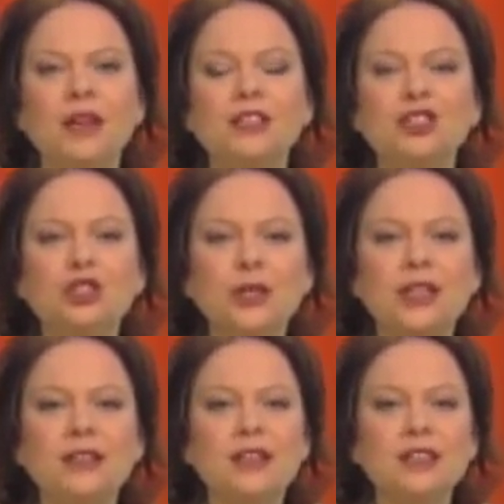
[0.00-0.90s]
During that
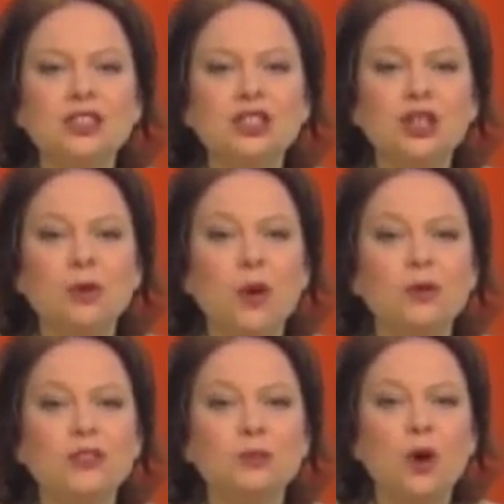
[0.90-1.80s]
election,
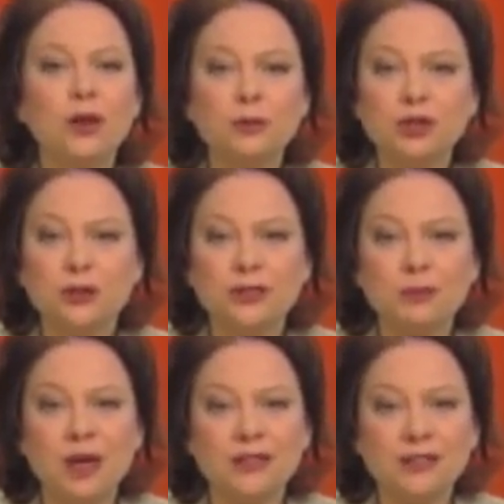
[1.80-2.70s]
opponents brought up Cheri's
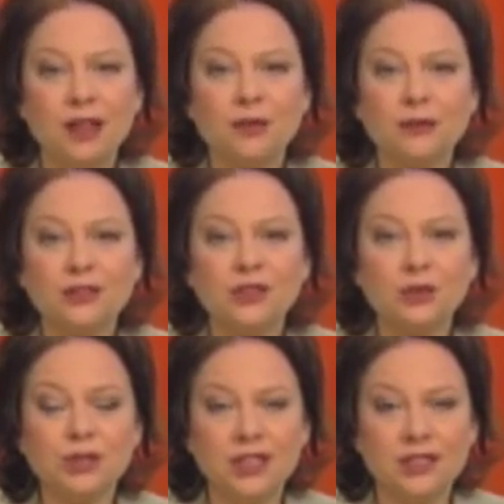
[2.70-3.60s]
past life as a
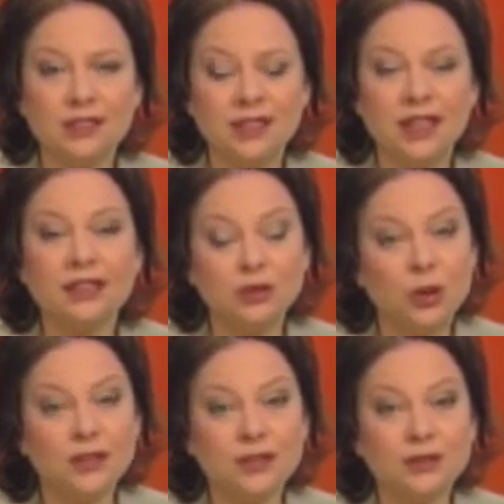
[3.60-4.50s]
street kid and
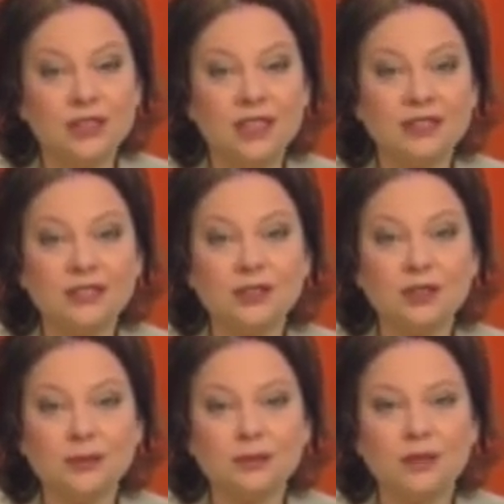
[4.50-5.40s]
tried to use it against her.
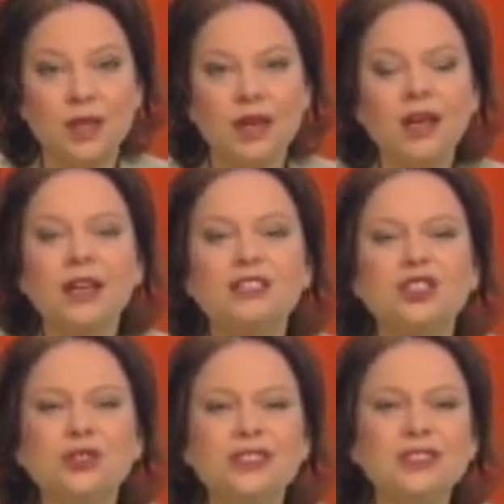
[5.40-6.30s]
It
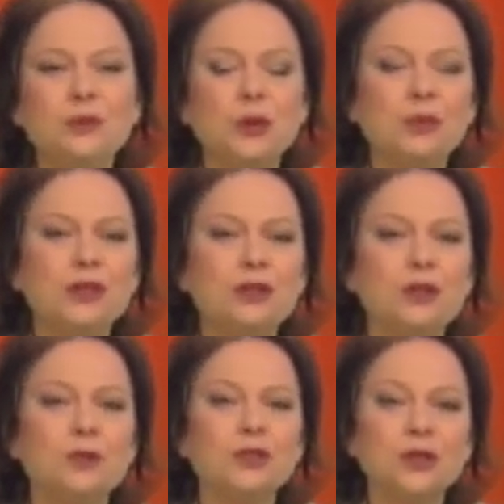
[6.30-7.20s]
turned into what political
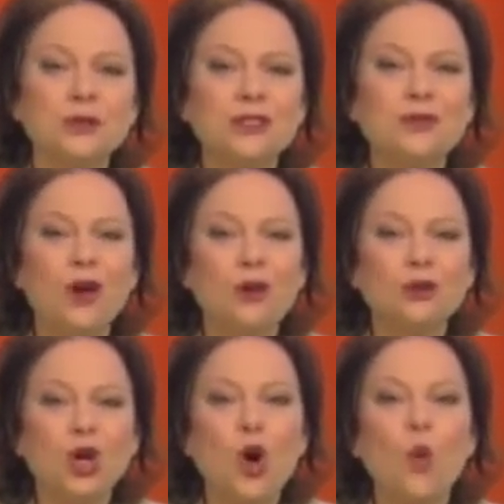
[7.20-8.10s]
observers have called
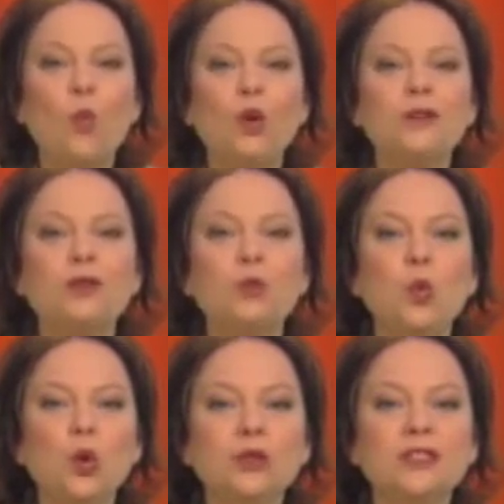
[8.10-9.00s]
one of the
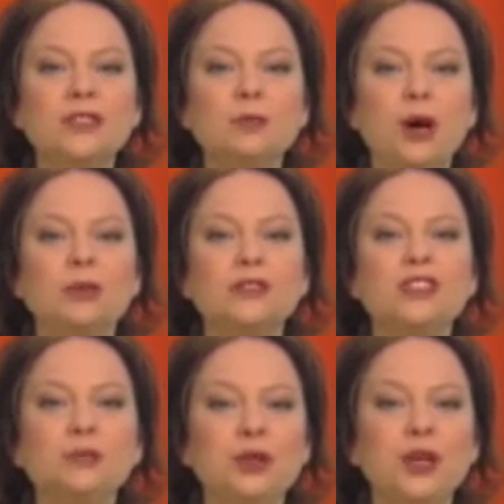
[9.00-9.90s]
worst public
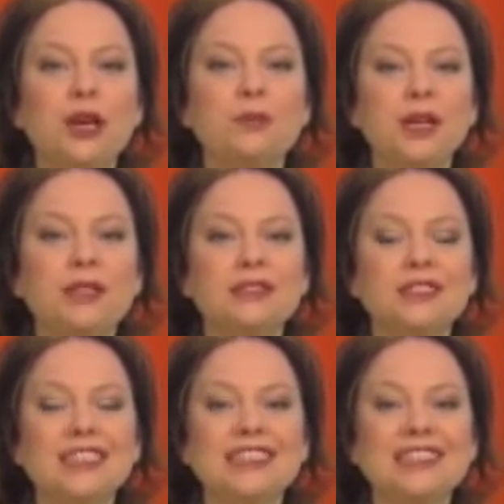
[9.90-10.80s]
smear campaigns
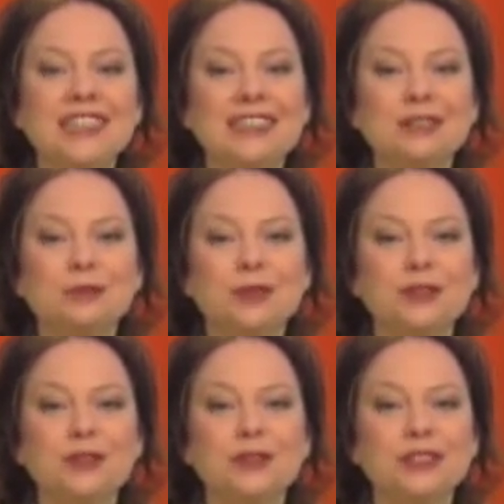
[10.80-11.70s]
in Canadian
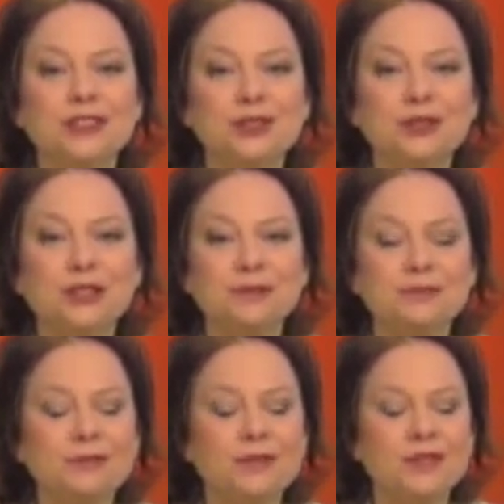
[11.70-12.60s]
political history.
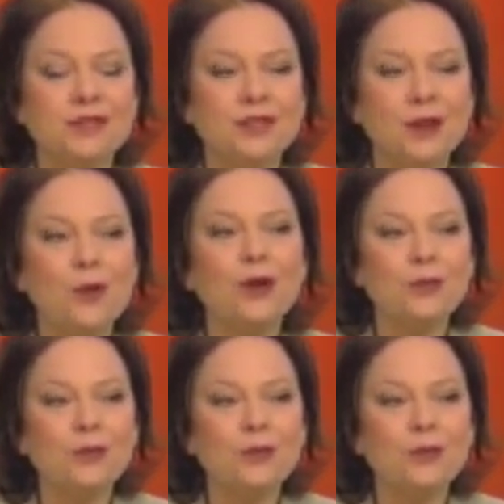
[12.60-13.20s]
Welcome